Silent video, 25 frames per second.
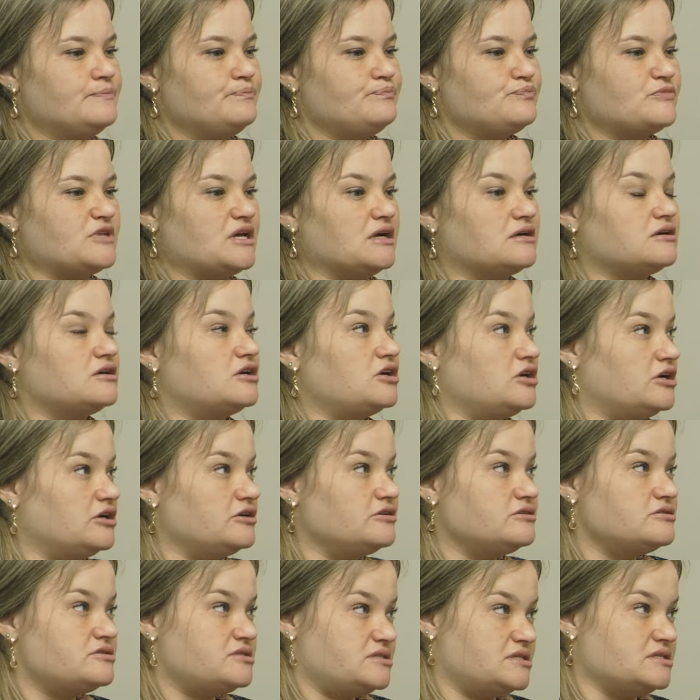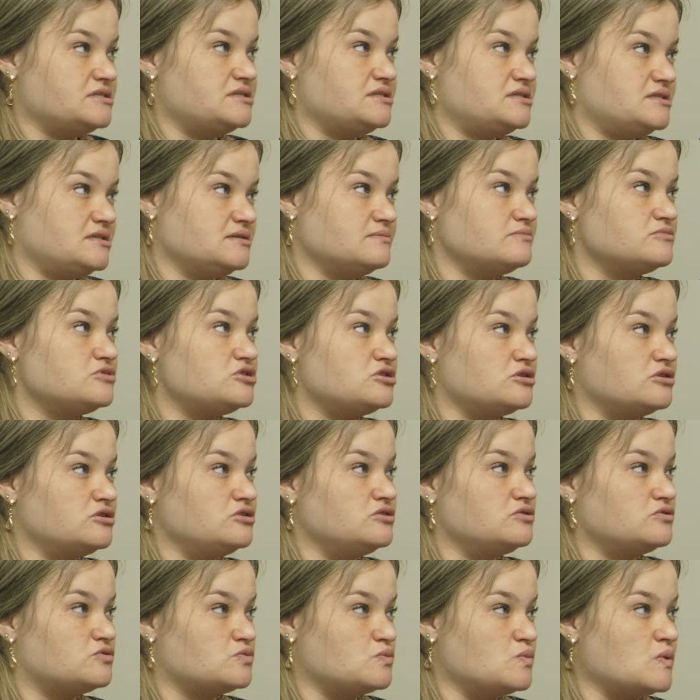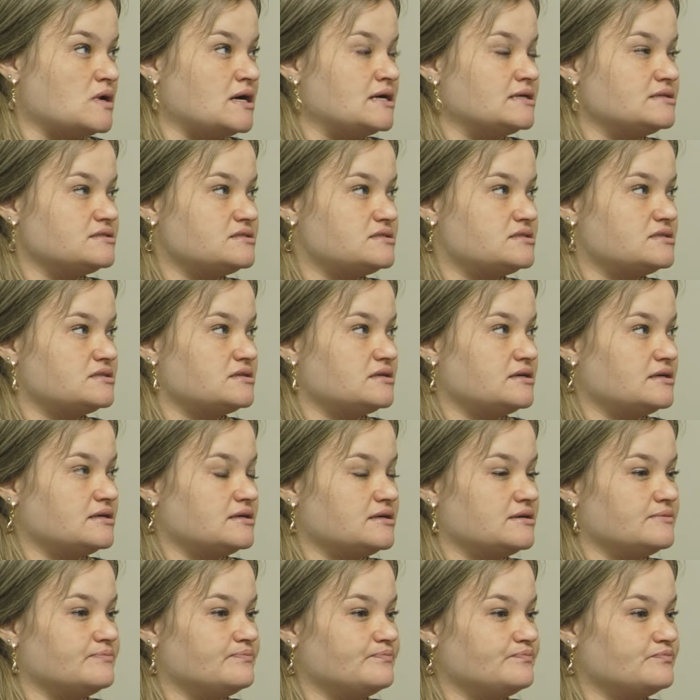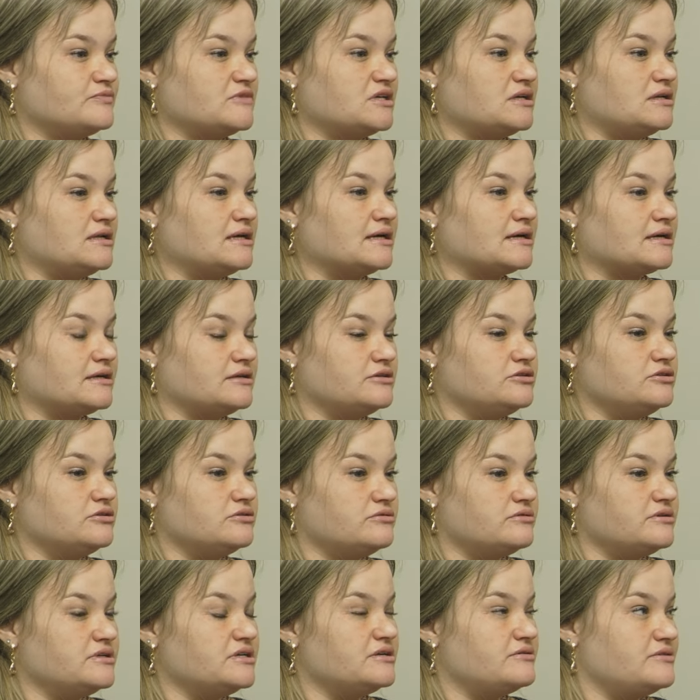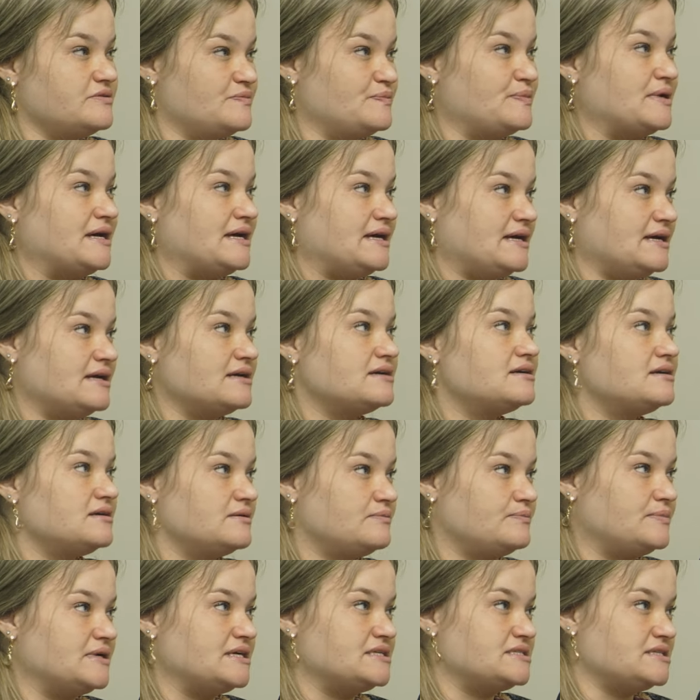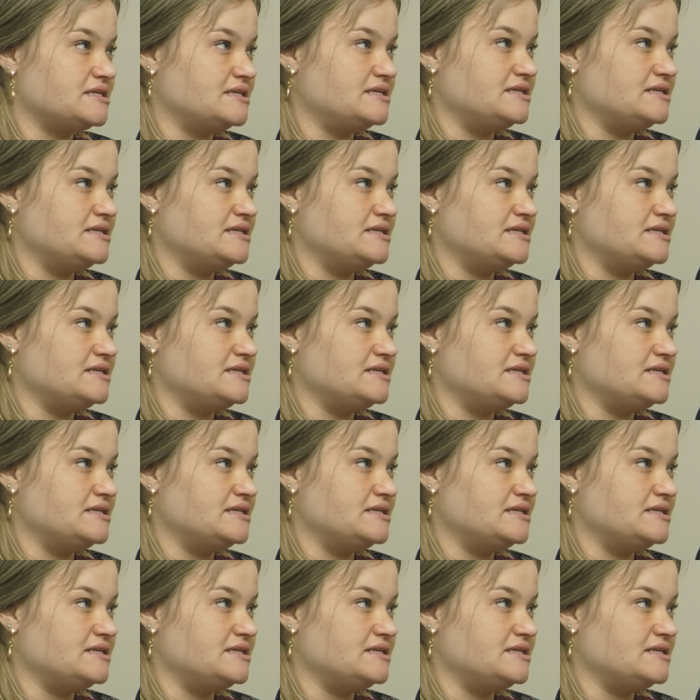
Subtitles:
a closed system. So you'd want like a urinary bag basically